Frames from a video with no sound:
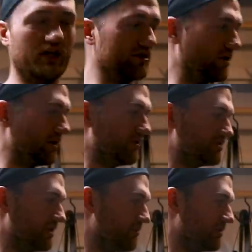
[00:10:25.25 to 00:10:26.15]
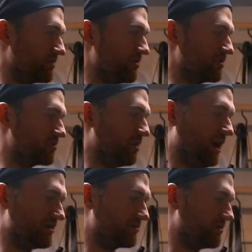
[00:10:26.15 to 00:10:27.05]
and I try to use it up here as much as
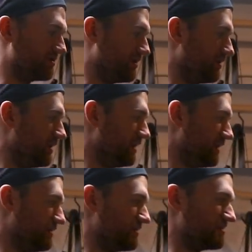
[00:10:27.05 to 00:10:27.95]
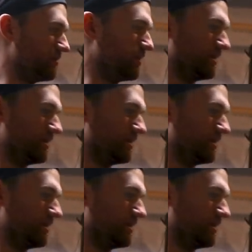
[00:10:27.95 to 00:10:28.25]
possible. So you can see we